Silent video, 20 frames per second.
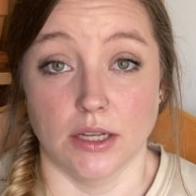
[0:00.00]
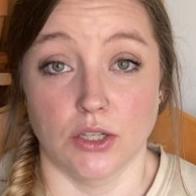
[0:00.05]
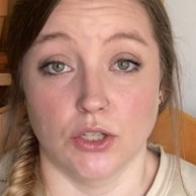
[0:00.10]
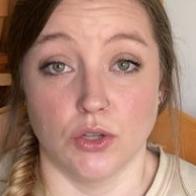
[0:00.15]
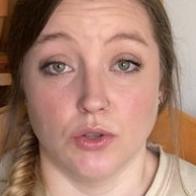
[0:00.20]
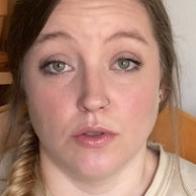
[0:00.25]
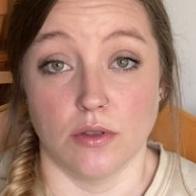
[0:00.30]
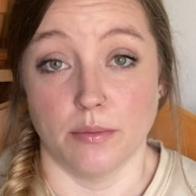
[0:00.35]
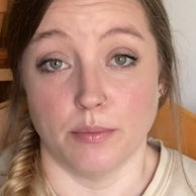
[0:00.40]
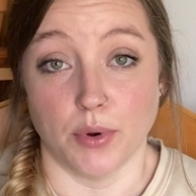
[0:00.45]
to
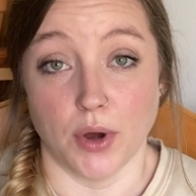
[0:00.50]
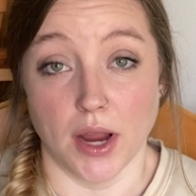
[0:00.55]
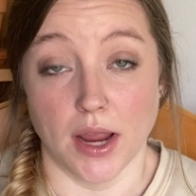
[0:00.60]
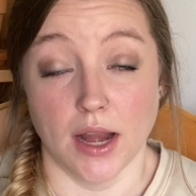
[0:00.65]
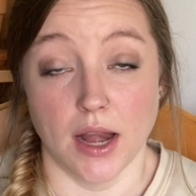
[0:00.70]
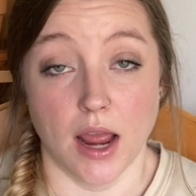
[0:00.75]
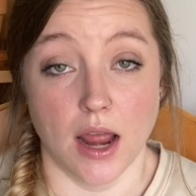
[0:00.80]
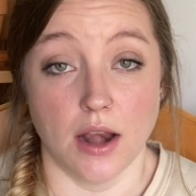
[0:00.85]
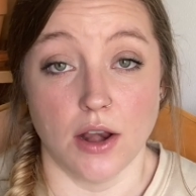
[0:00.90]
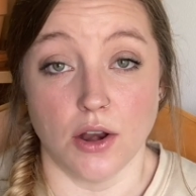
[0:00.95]
the brain
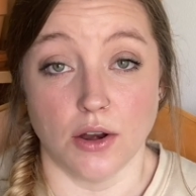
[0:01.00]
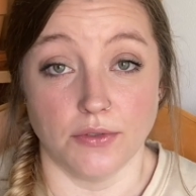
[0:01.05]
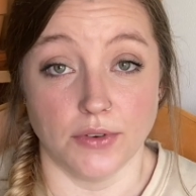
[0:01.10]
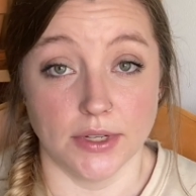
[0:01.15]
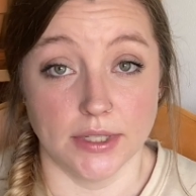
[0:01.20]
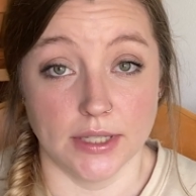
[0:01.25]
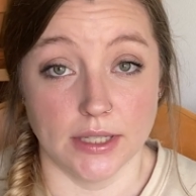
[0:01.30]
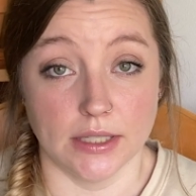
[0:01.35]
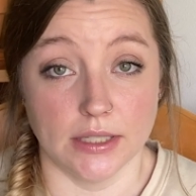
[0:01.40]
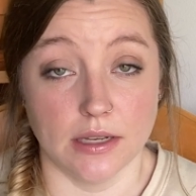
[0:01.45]
and nervous
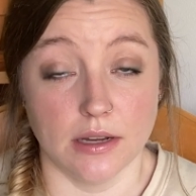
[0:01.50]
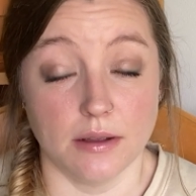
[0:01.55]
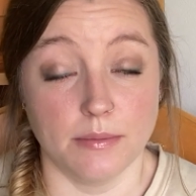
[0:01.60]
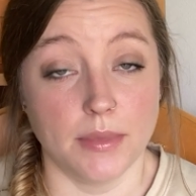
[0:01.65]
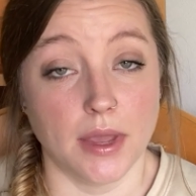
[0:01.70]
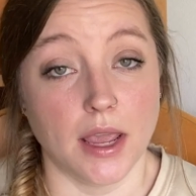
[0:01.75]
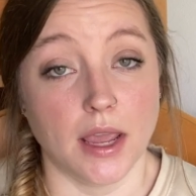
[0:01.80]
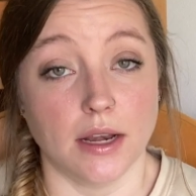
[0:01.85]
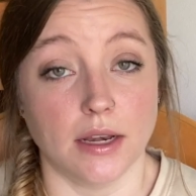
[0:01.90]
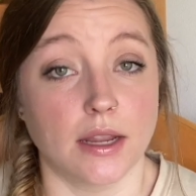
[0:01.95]
system
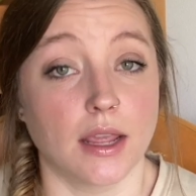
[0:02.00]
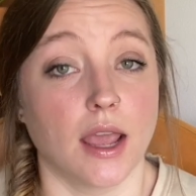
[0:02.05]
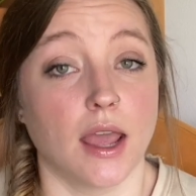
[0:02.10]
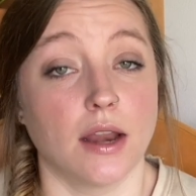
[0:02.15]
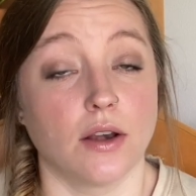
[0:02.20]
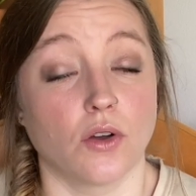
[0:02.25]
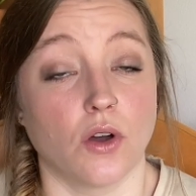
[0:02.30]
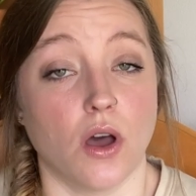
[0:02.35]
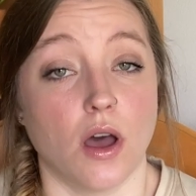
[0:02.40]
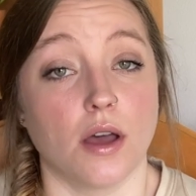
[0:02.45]
and can
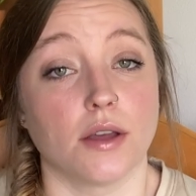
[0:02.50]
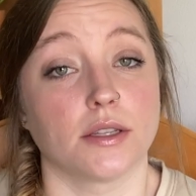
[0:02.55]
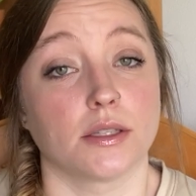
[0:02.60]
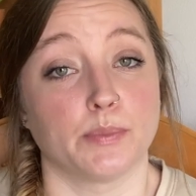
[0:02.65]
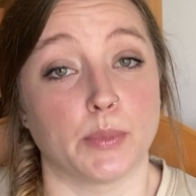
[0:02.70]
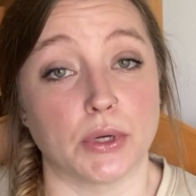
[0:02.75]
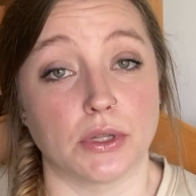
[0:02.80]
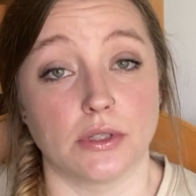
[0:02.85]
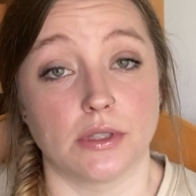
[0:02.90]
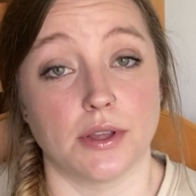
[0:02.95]
cause
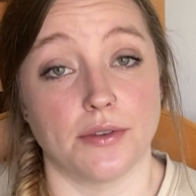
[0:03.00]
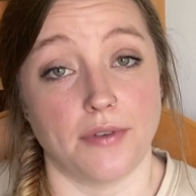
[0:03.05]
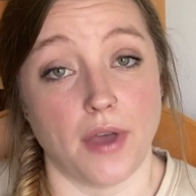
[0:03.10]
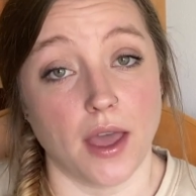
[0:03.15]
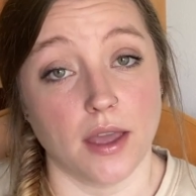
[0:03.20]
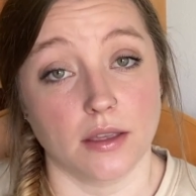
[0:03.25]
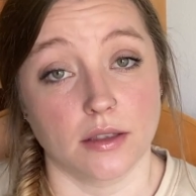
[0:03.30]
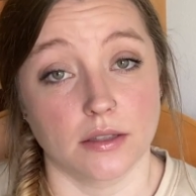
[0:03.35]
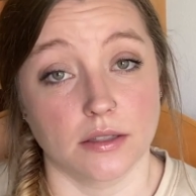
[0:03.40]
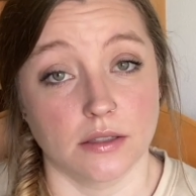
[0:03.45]
birth
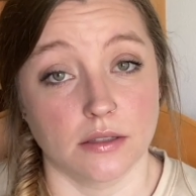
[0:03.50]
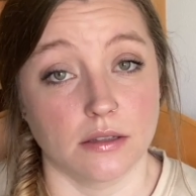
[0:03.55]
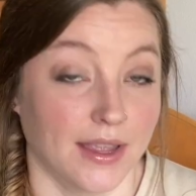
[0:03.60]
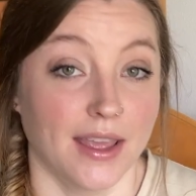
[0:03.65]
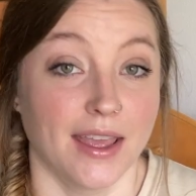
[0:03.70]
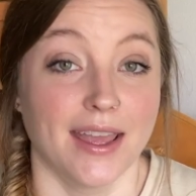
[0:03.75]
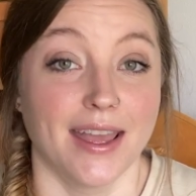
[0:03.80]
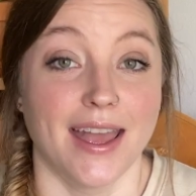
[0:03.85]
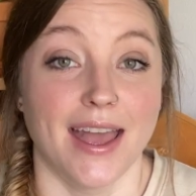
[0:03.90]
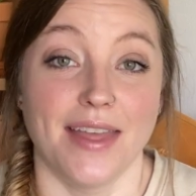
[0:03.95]
defects.
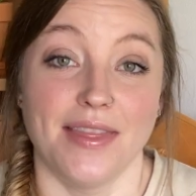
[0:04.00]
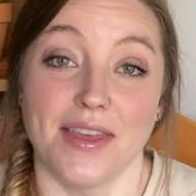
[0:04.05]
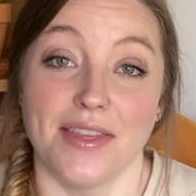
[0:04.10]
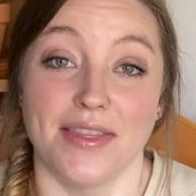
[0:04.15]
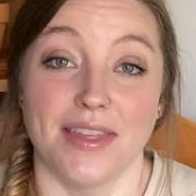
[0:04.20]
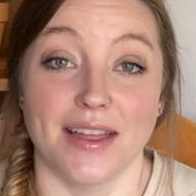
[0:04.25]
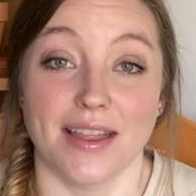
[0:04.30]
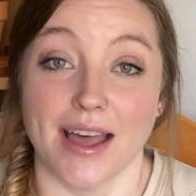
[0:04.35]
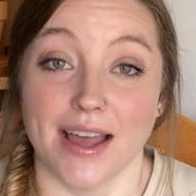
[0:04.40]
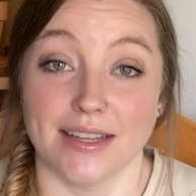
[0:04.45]
And then the
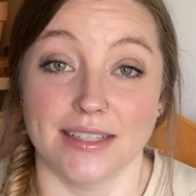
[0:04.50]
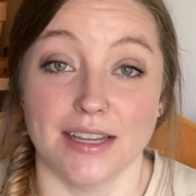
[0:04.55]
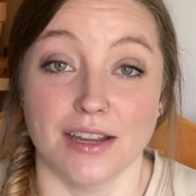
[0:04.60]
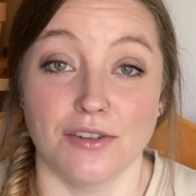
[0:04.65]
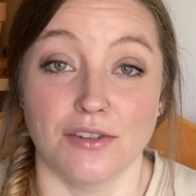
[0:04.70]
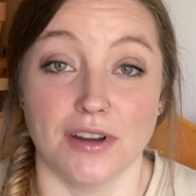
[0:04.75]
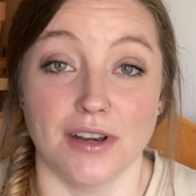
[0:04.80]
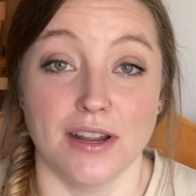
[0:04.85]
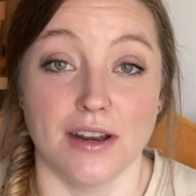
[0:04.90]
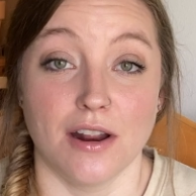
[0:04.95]
last
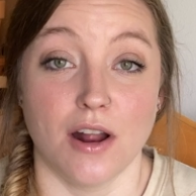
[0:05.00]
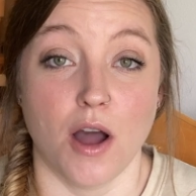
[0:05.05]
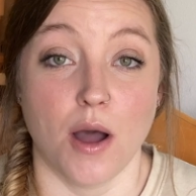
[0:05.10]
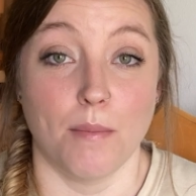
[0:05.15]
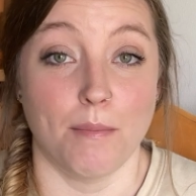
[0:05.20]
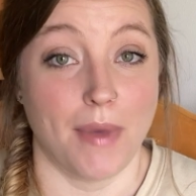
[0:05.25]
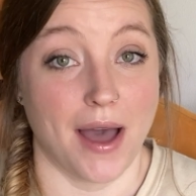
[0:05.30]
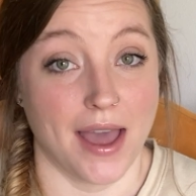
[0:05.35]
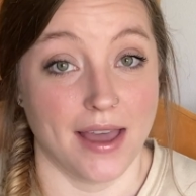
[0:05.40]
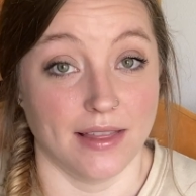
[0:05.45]
ingredient on
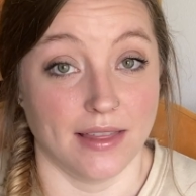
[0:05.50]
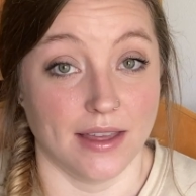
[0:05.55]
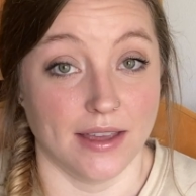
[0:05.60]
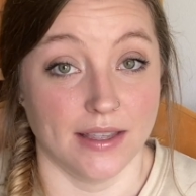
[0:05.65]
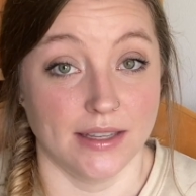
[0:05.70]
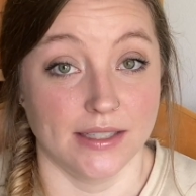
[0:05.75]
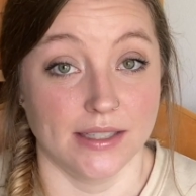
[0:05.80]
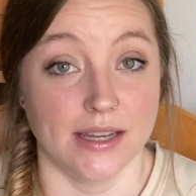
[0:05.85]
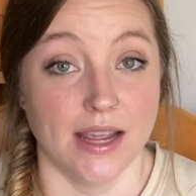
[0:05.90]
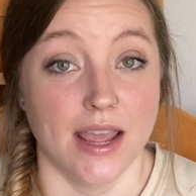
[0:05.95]
my
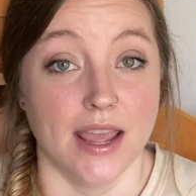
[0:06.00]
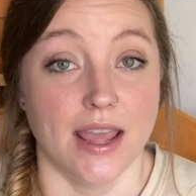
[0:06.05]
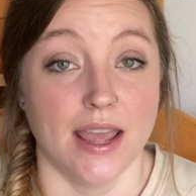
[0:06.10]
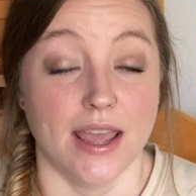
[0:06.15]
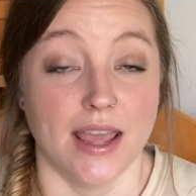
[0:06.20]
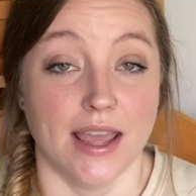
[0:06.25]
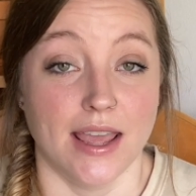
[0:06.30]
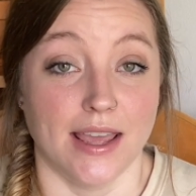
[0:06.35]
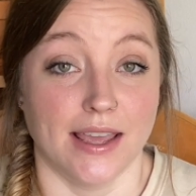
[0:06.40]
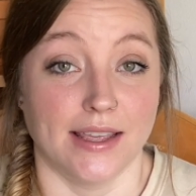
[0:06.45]
list
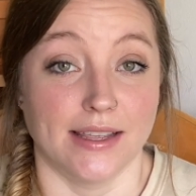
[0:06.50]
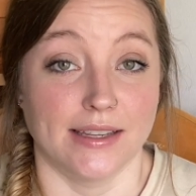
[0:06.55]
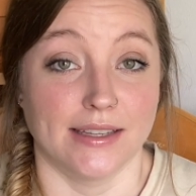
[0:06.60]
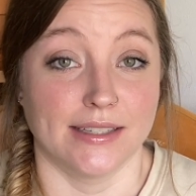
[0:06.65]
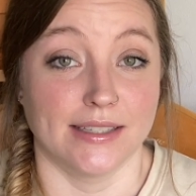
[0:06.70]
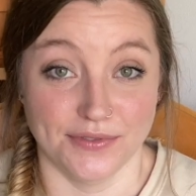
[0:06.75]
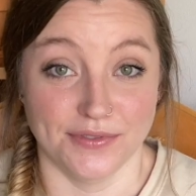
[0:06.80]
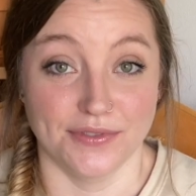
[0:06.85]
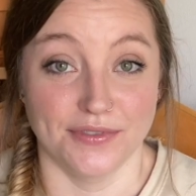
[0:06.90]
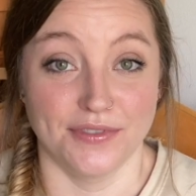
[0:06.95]
is
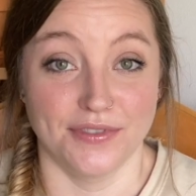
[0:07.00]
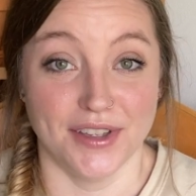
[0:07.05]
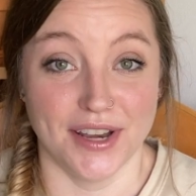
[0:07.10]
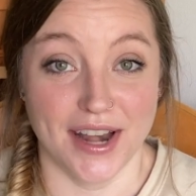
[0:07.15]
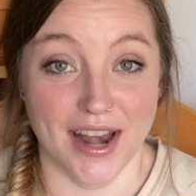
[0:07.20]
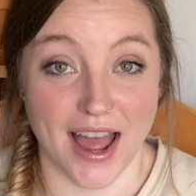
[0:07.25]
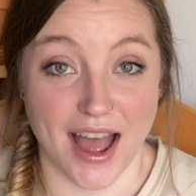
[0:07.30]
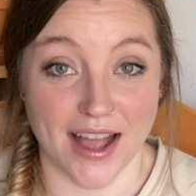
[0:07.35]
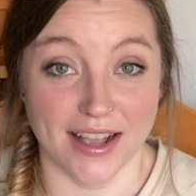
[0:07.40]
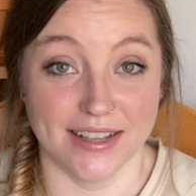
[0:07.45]

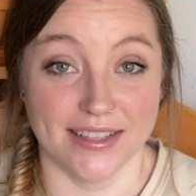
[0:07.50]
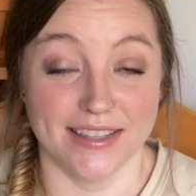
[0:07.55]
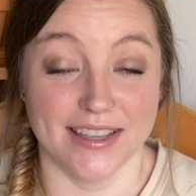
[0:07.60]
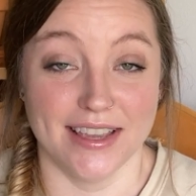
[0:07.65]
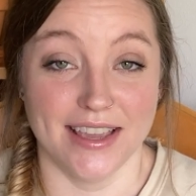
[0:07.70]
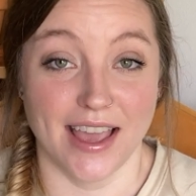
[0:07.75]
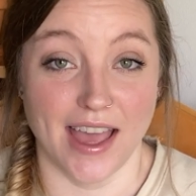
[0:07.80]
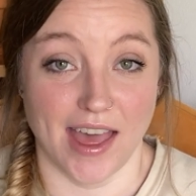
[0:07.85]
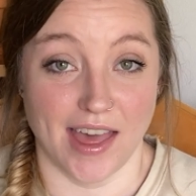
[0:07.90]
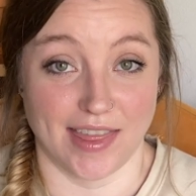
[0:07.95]

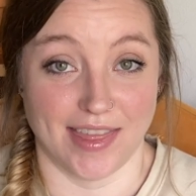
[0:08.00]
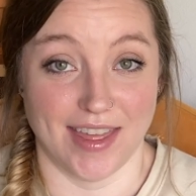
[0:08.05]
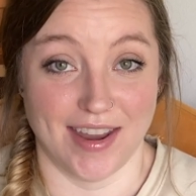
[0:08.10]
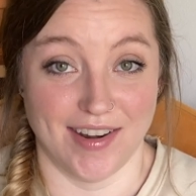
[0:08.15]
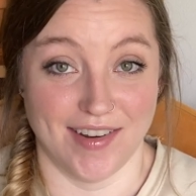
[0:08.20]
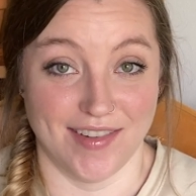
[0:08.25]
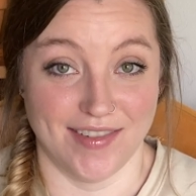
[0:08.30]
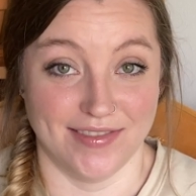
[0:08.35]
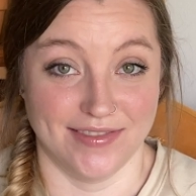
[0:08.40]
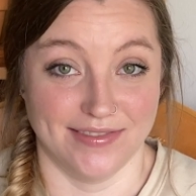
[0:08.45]

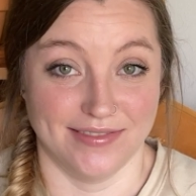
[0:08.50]
phenoxyethanol.